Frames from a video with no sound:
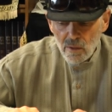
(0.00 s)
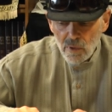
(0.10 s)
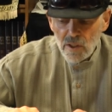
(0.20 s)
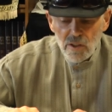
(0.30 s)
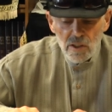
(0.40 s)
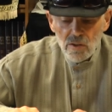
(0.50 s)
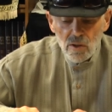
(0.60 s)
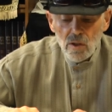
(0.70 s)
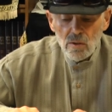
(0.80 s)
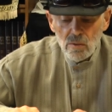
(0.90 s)
What he didn't
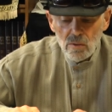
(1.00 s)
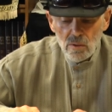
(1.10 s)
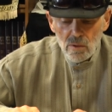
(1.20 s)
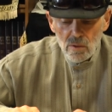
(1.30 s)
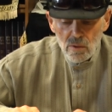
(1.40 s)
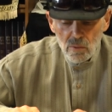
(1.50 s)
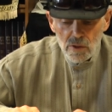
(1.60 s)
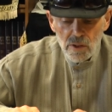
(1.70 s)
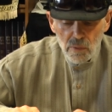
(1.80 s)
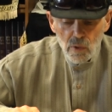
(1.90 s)
know
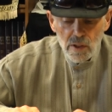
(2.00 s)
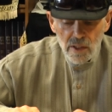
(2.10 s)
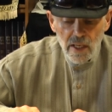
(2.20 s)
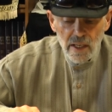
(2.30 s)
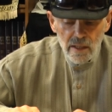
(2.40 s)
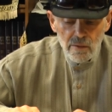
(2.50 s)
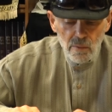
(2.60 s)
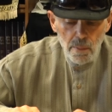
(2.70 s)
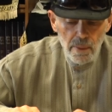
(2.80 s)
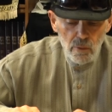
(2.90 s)
was that what they
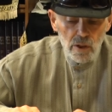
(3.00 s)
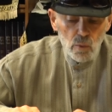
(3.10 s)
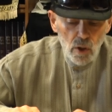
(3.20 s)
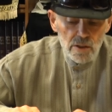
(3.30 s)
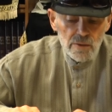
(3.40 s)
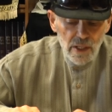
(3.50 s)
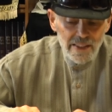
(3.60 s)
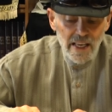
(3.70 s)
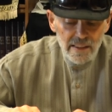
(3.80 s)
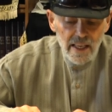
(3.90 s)
what was
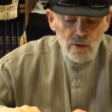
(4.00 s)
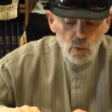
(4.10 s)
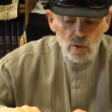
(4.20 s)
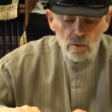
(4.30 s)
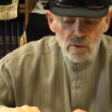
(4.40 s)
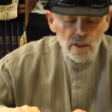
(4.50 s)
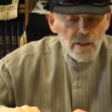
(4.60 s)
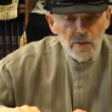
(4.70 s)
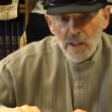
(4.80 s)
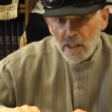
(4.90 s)
what that they were
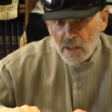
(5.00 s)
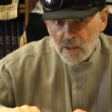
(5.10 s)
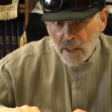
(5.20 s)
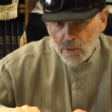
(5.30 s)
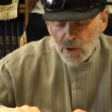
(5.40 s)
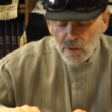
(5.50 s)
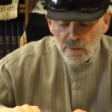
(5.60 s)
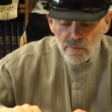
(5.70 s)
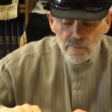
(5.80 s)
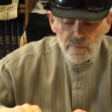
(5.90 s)
the exception.
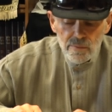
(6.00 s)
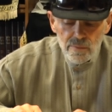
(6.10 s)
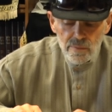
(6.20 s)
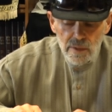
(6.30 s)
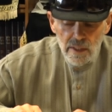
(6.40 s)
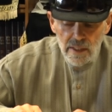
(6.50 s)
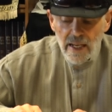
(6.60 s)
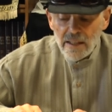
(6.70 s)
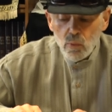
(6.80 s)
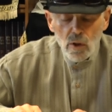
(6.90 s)

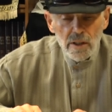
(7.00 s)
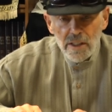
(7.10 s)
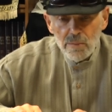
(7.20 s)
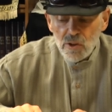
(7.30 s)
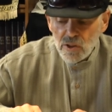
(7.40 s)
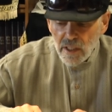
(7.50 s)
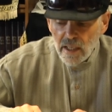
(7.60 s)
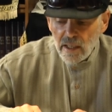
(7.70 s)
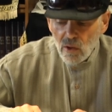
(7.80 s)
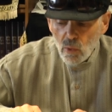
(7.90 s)
God wanted him to
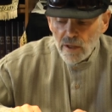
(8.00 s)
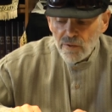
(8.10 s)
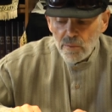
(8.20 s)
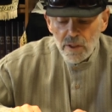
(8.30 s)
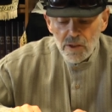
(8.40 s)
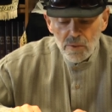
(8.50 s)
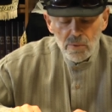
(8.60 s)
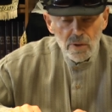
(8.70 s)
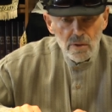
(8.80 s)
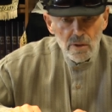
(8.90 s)
stay away from
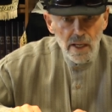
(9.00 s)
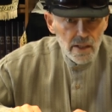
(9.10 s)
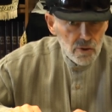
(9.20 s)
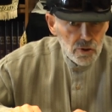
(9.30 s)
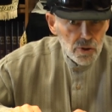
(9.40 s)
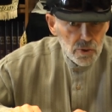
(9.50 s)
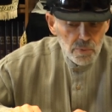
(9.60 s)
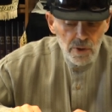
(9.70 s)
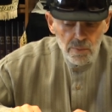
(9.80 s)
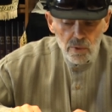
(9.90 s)
Egypt and the
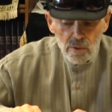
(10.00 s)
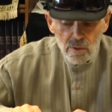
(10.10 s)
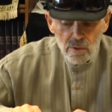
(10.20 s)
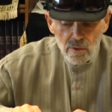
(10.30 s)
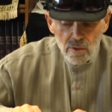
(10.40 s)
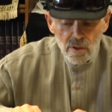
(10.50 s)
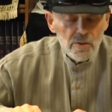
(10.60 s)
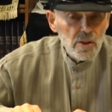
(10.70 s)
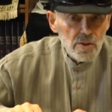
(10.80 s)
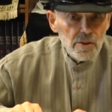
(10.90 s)
Jewish people
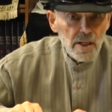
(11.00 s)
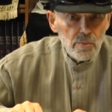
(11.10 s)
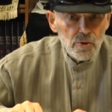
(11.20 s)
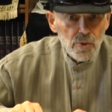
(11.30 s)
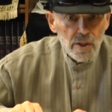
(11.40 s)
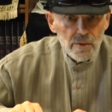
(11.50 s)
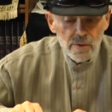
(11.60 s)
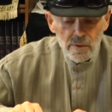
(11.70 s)
until the time was right.